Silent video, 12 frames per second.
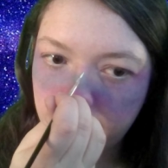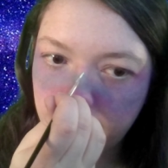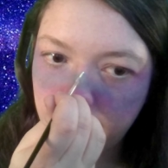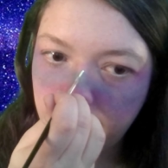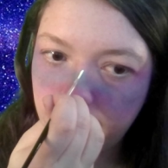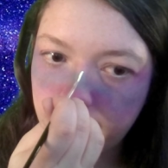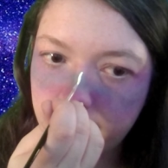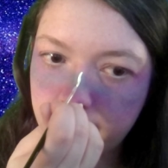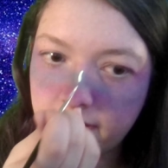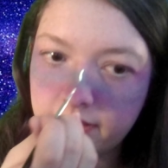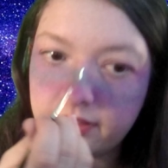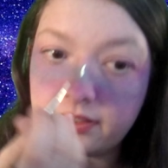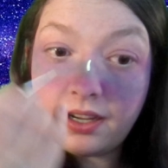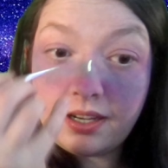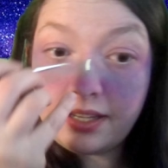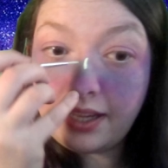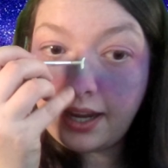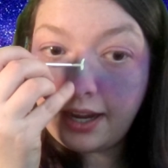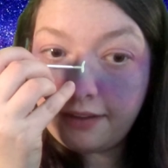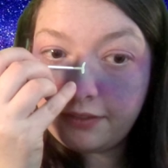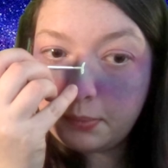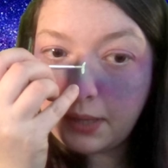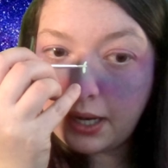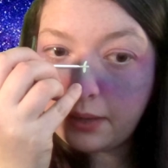The young star does not yet have
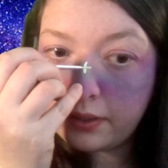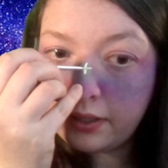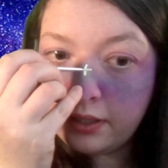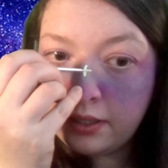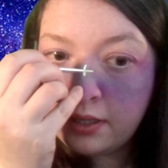the power